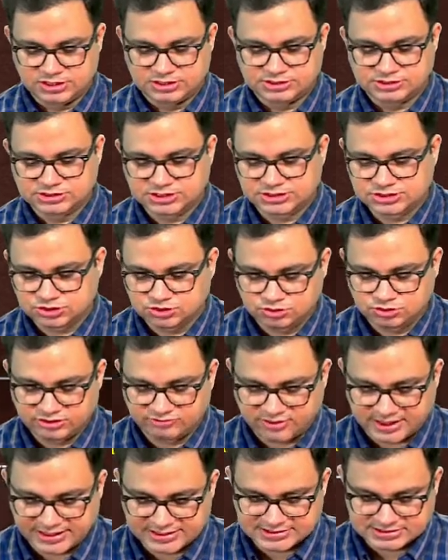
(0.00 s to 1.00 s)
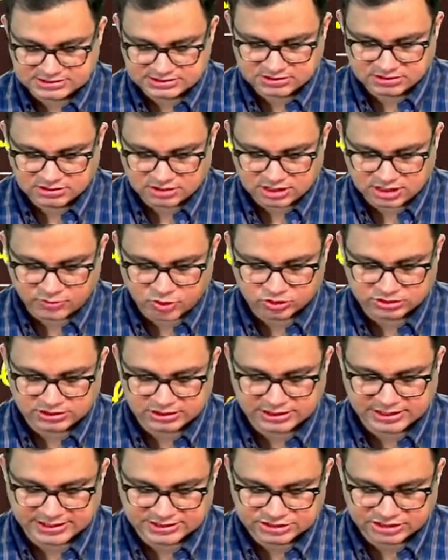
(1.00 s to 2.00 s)
Just to revise about the
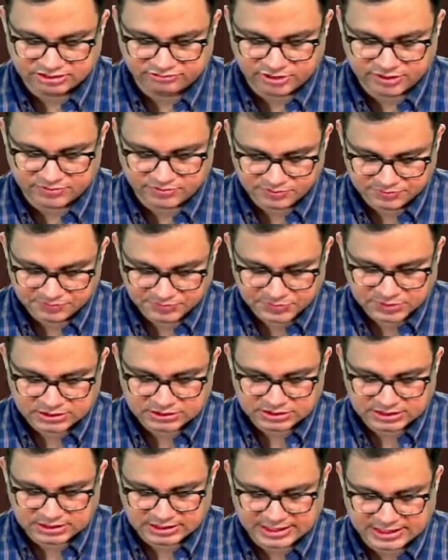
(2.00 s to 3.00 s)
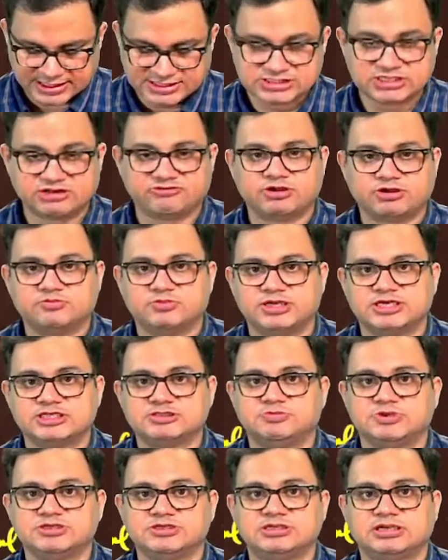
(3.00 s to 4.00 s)
laryngeal web, the laryngeal web is
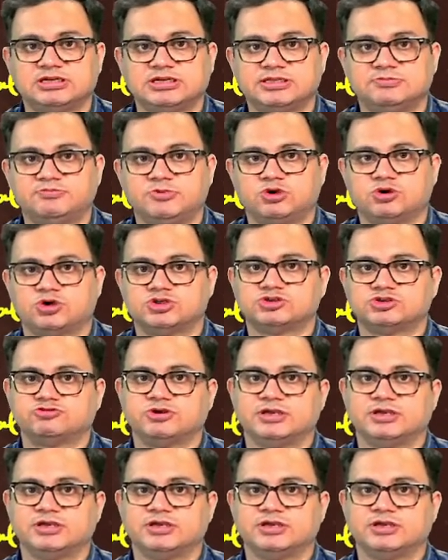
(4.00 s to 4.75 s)
basically because of the